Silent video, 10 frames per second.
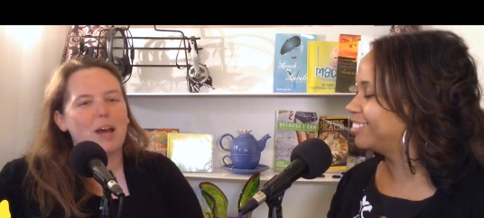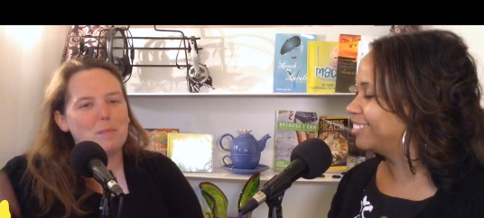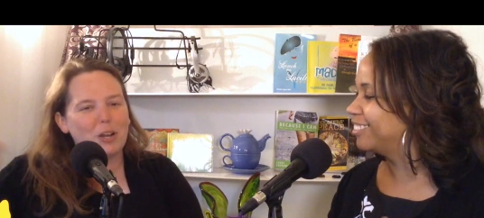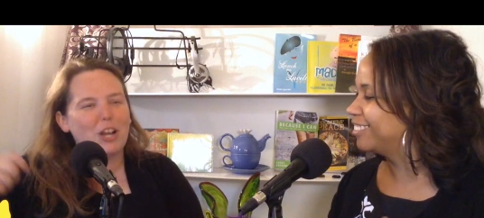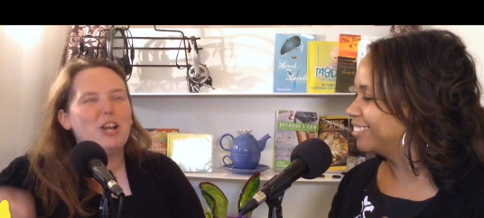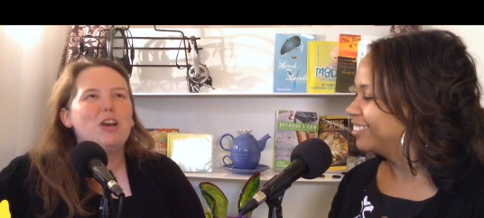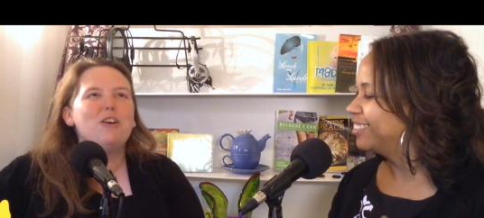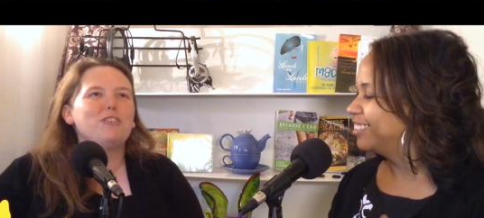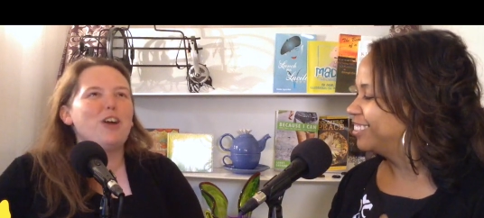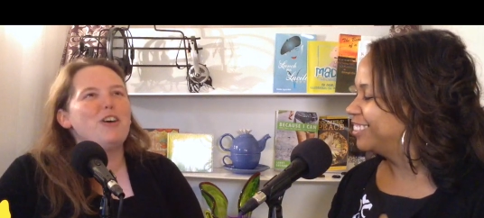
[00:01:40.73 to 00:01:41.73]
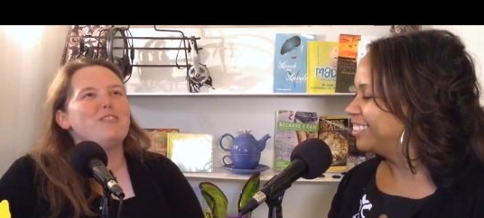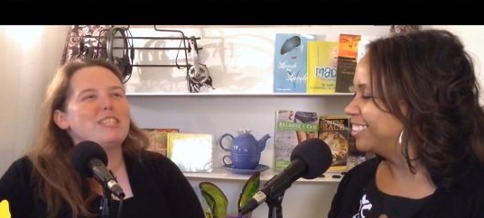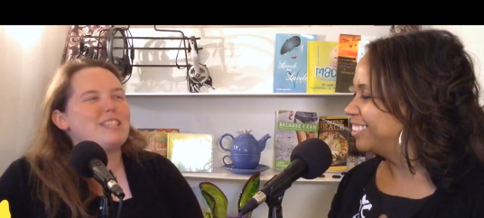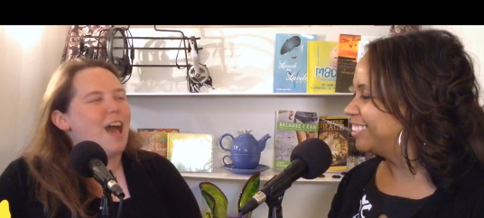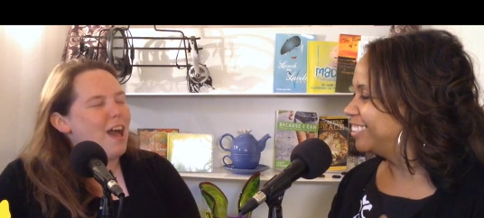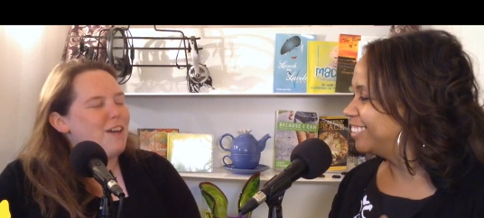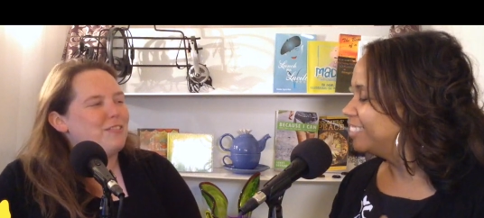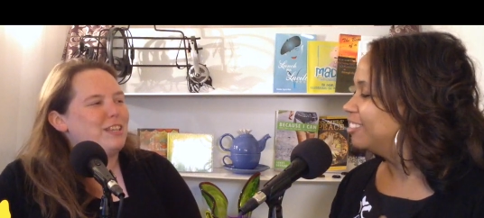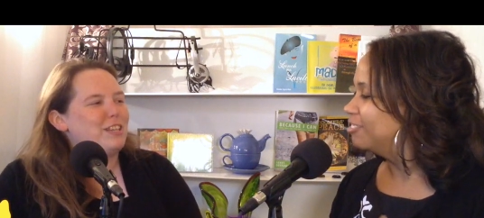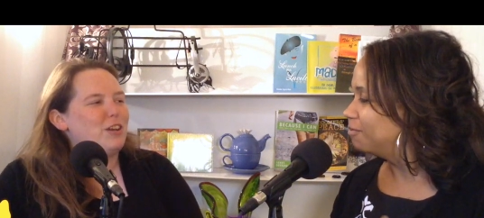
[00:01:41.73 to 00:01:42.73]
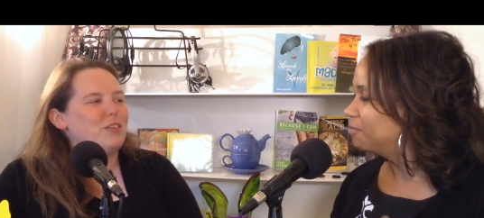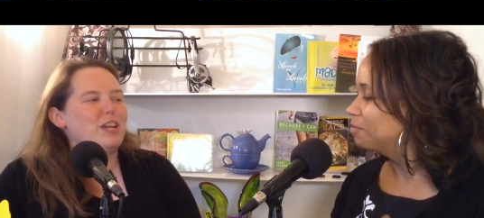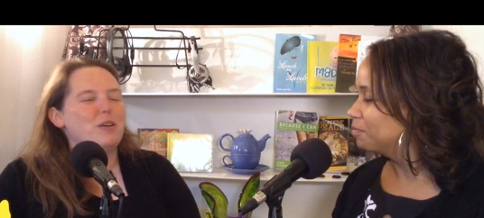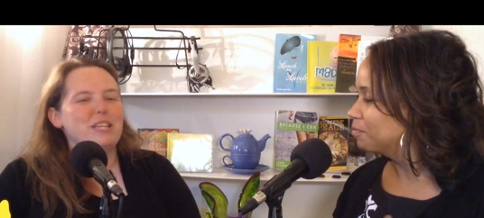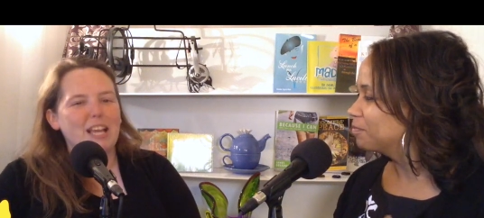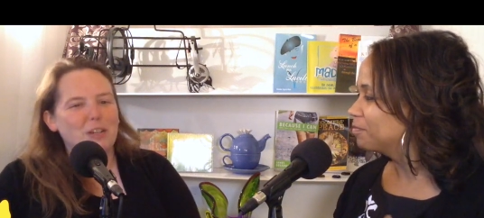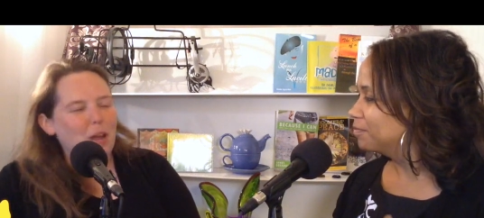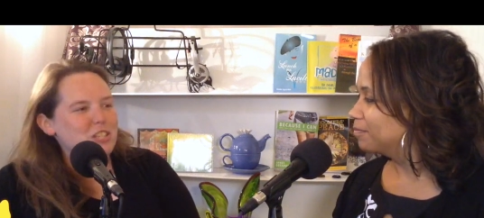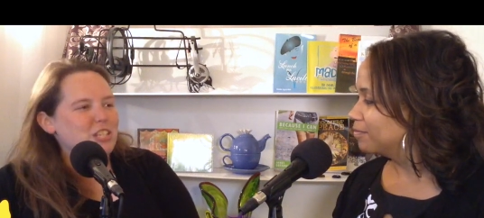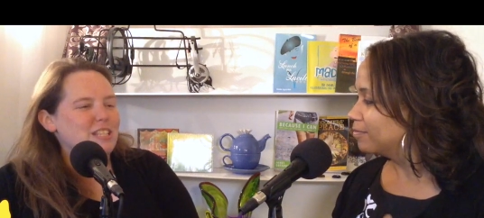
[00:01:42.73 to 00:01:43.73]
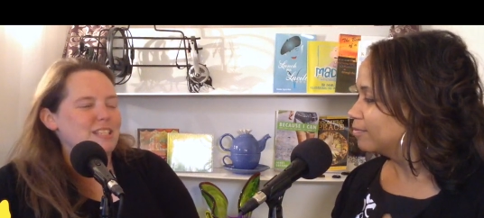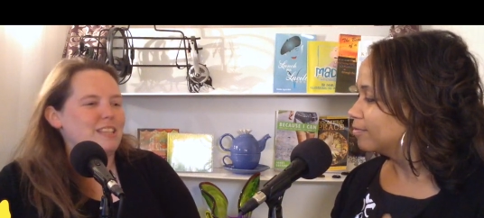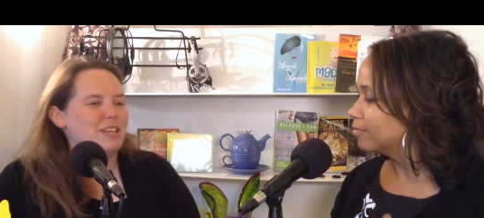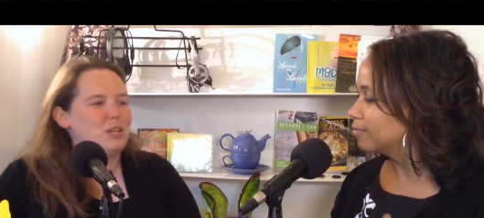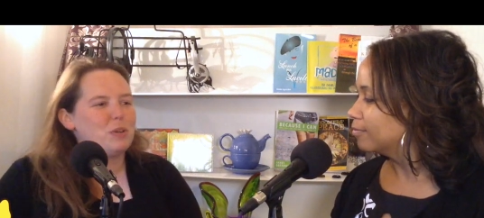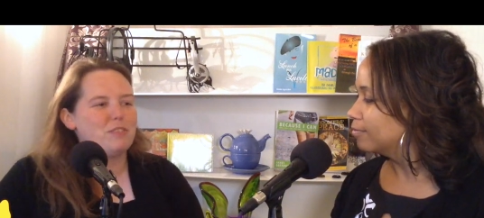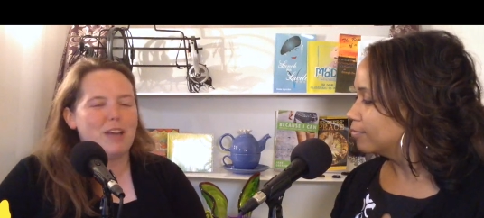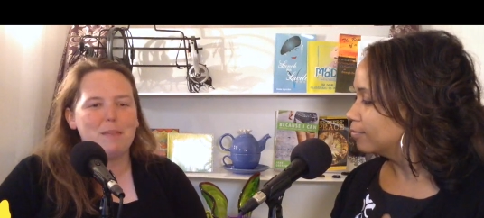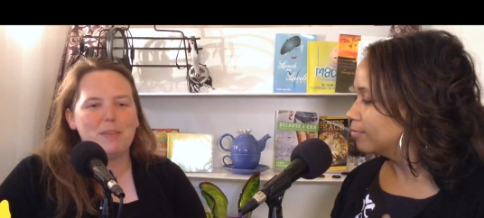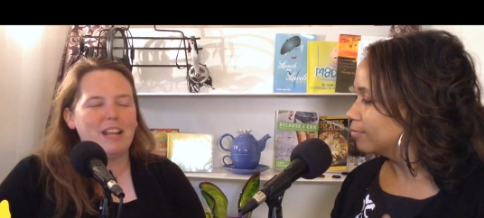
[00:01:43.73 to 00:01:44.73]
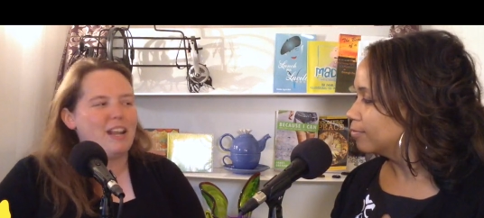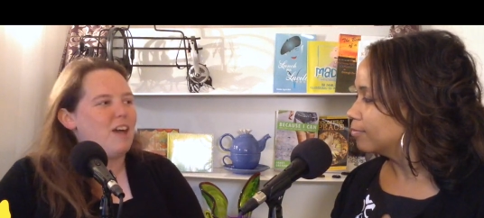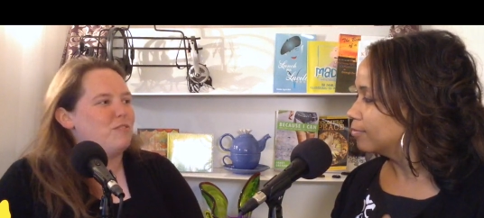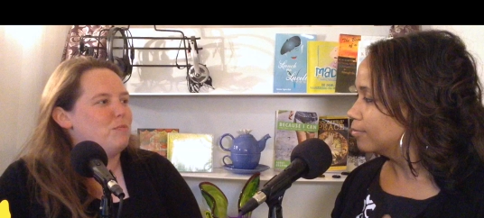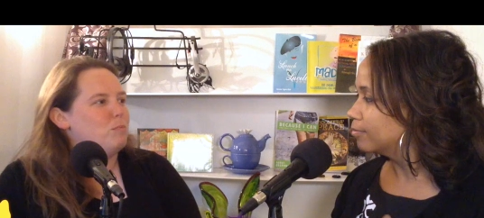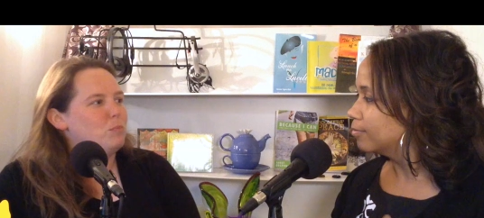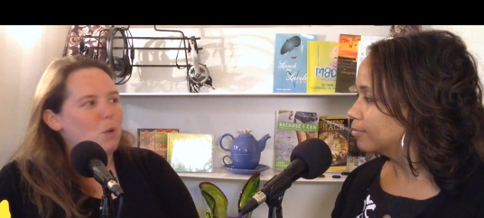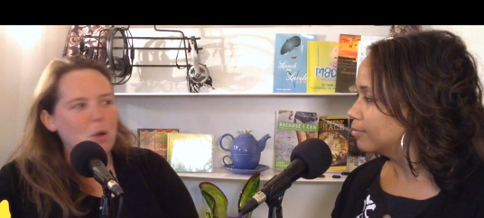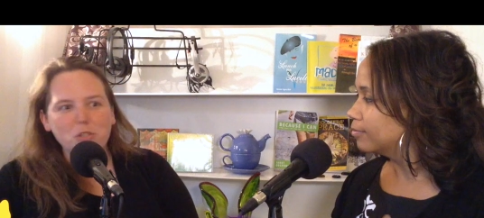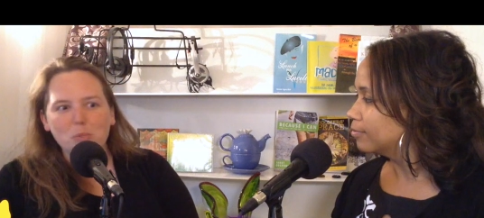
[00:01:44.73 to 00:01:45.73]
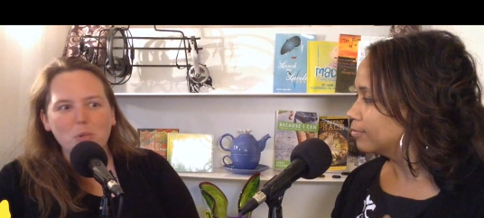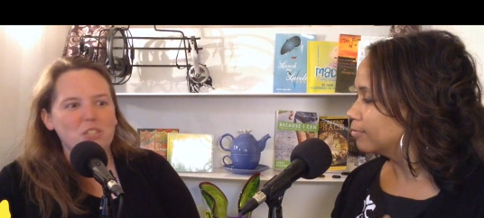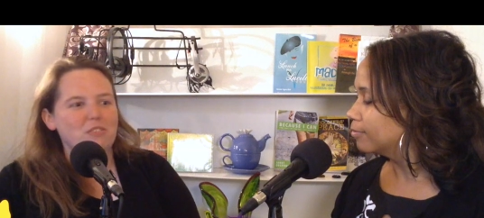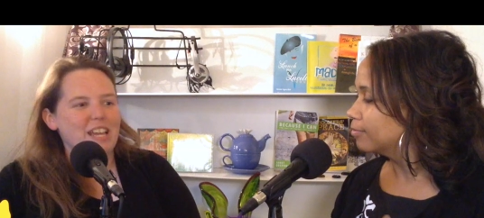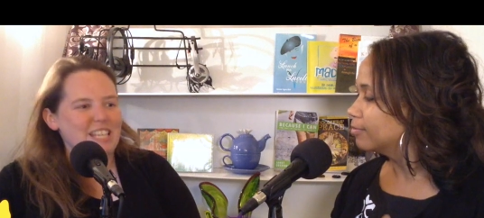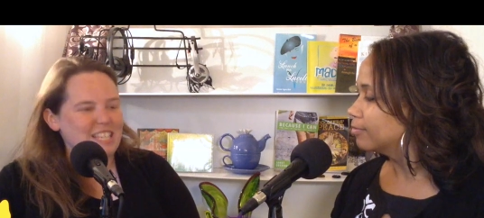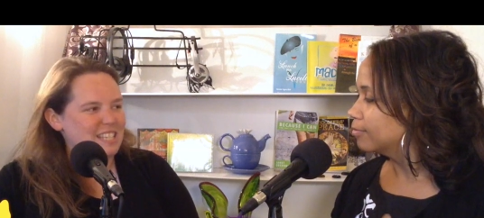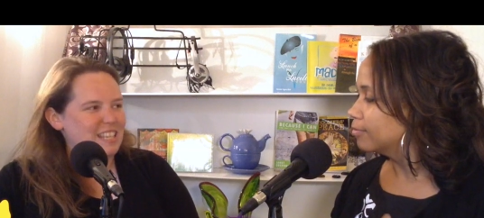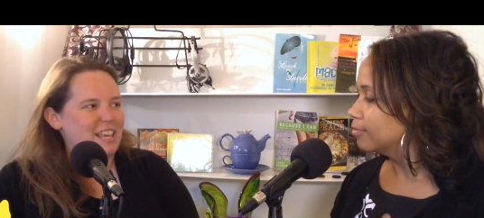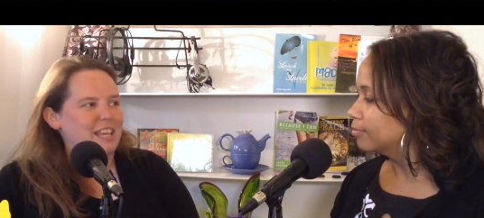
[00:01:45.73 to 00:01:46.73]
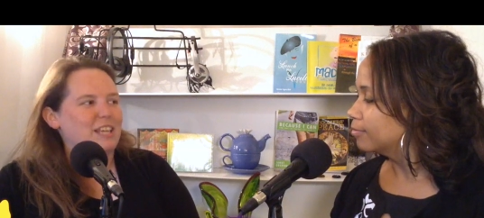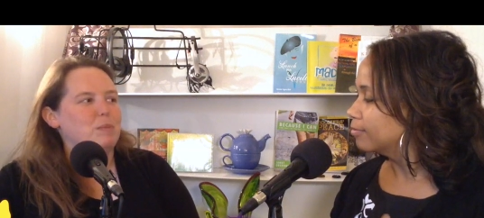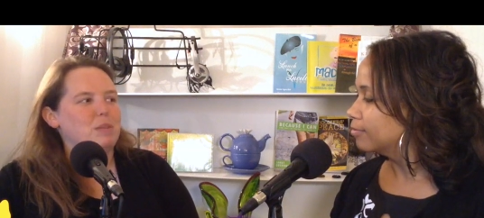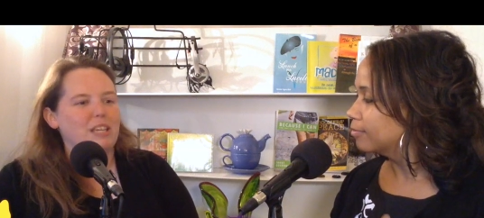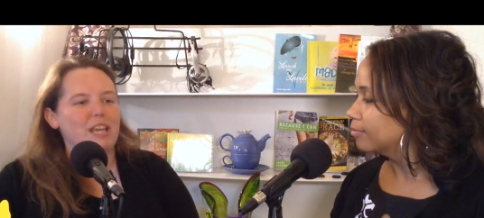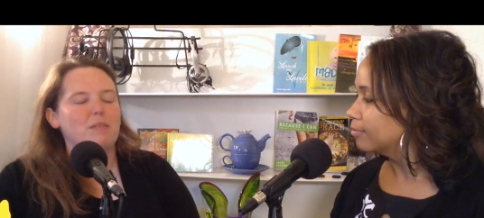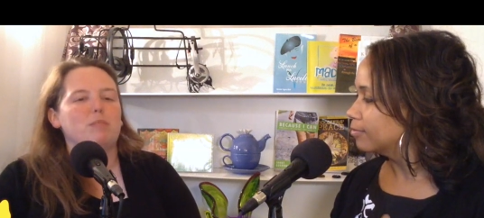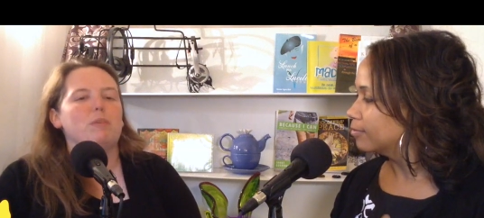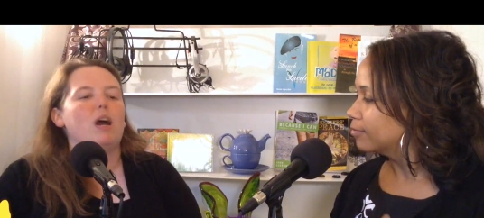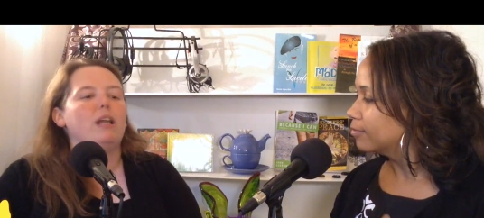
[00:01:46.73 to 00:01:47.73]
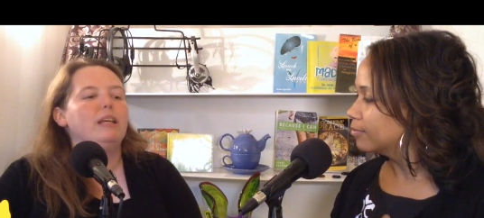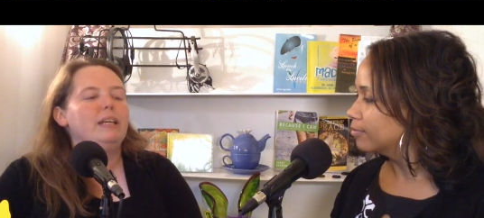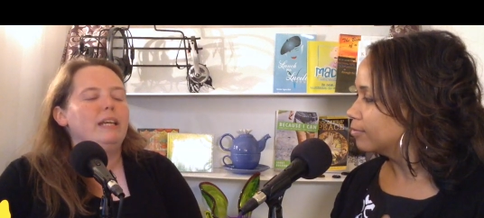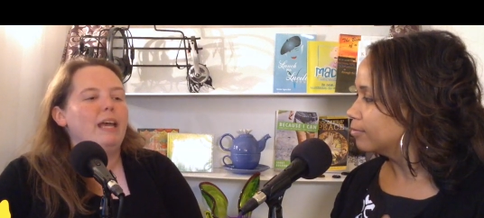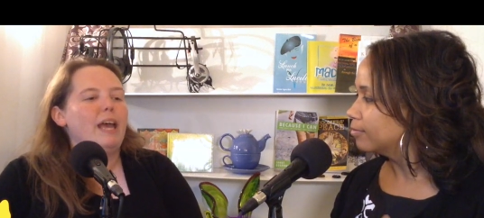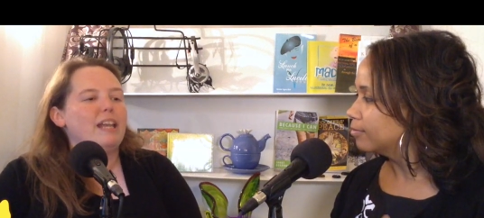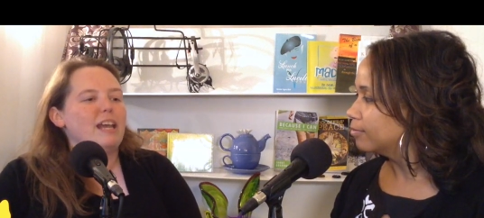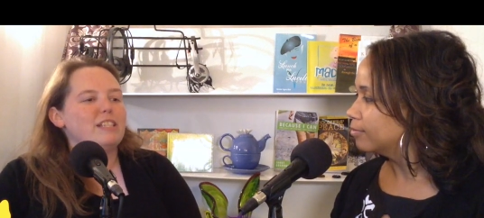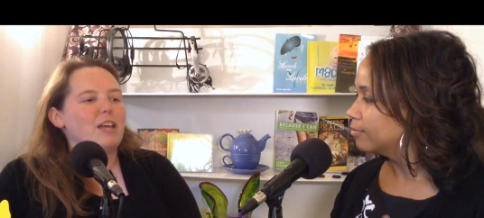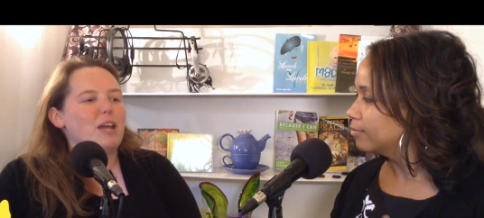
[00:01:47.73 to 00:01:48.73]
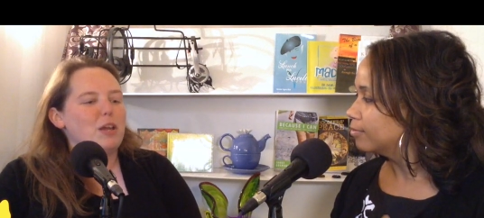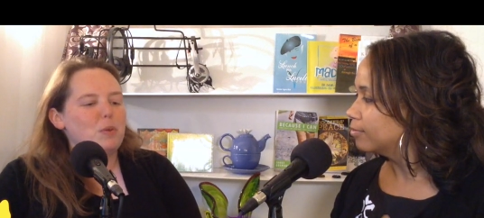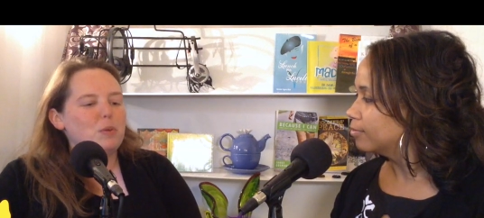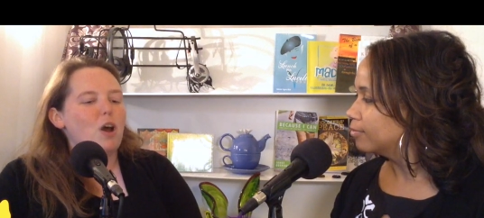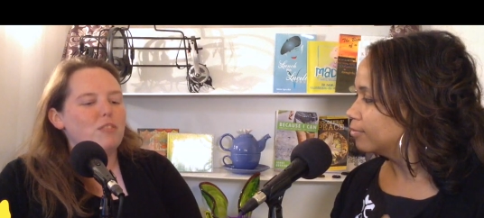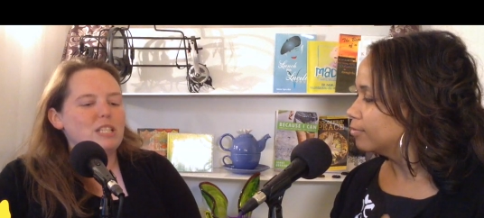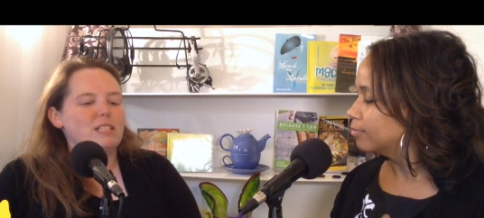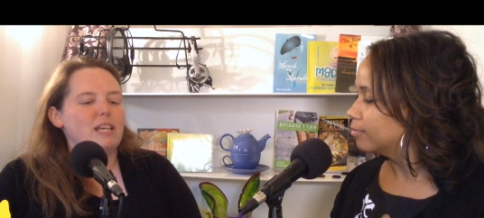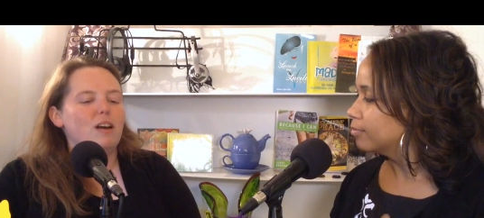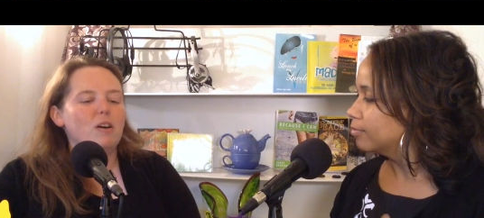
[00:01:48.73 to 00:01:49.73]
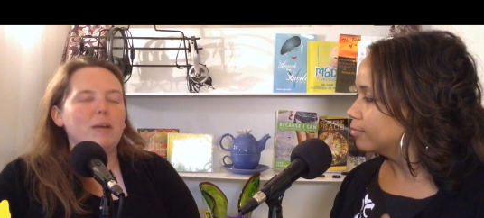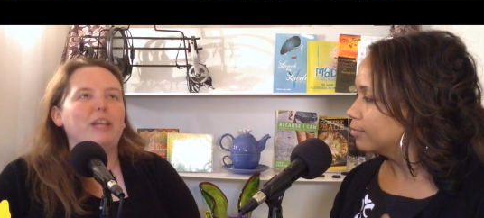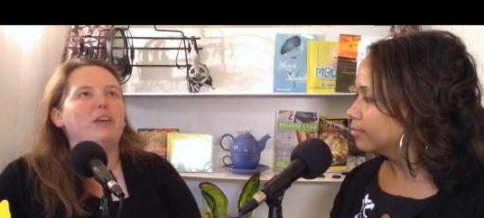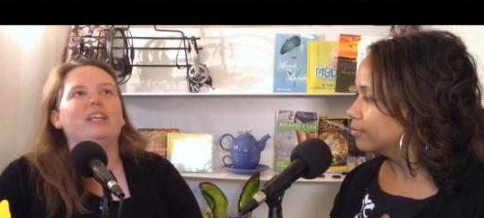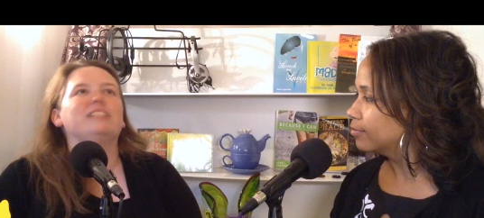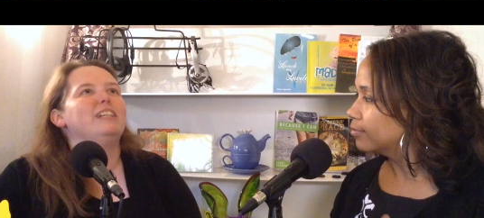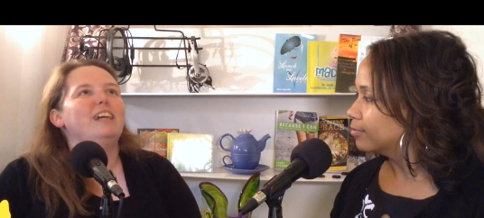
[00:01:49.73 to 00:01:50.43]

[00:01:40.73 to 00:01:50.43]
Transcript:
Speaker 1: number for all of the staff, and you know they always had questions and they knew where to find me, and I'd have multiple devices that they could communicate with me on, and I and I would often say, oh my goodness,